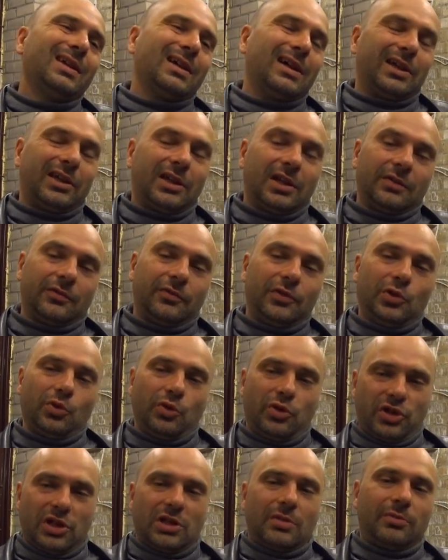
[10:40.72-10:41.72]
I have
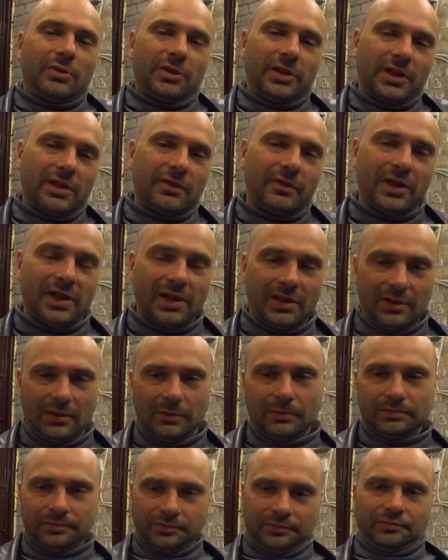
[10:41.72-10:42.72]
few jump like that,
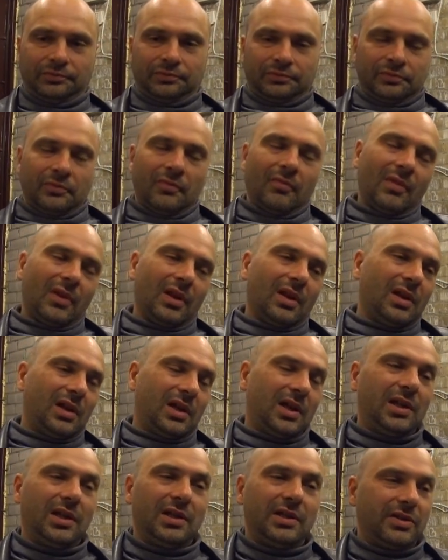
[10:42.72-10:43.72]

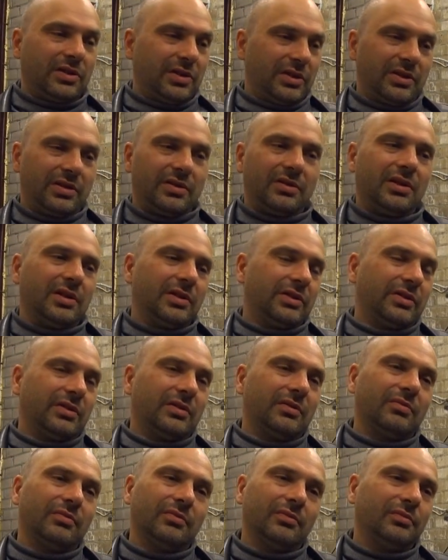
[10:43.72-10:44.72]
and it just
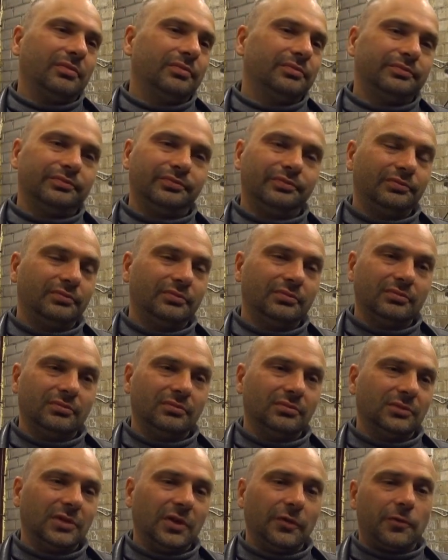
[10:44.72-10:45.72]
doesn't.
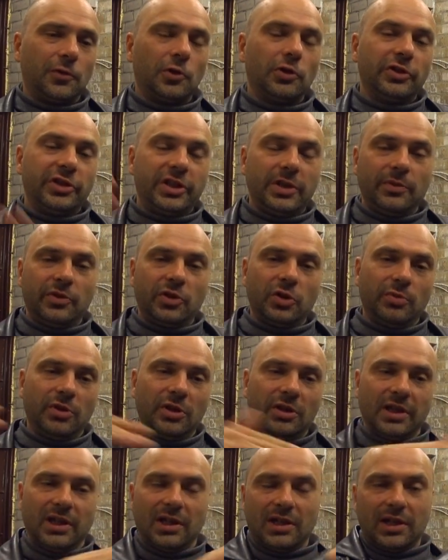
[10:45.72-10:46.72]
And the front seems to
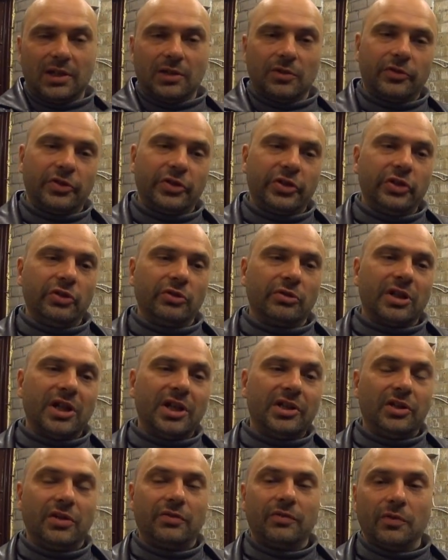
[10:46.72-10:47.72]
be like kind of still
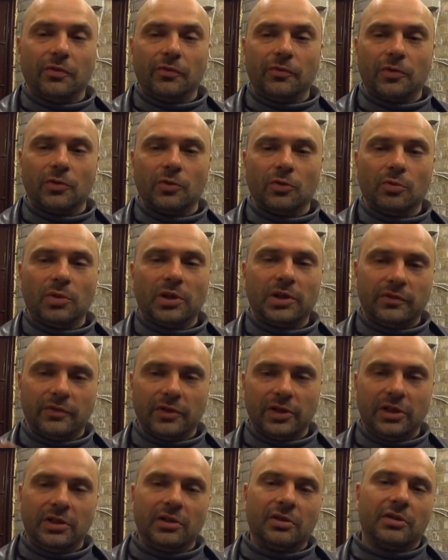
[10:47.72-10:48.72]
riding them through, but
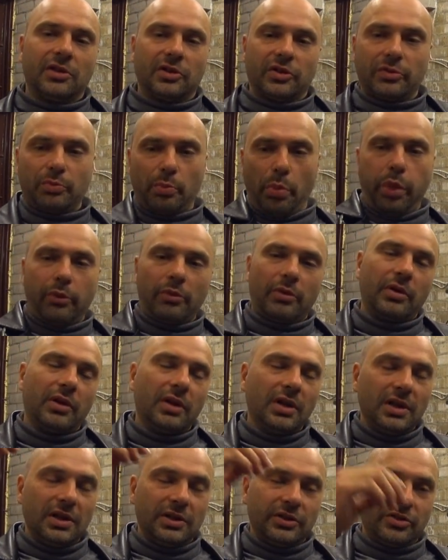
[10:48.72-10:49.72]
the rear just
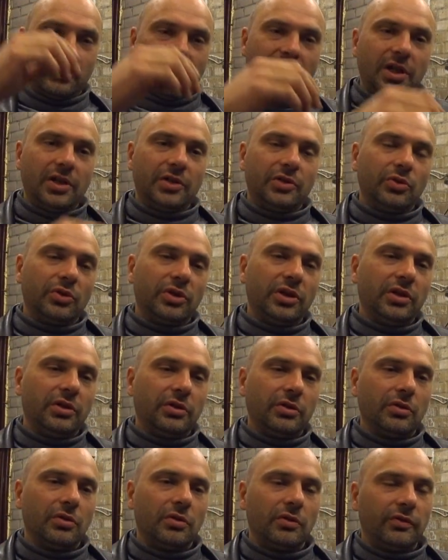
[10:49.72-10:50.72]
trying to
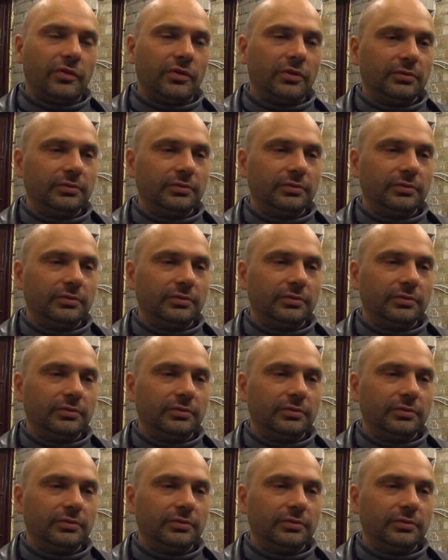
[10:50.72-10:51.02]
kick you off.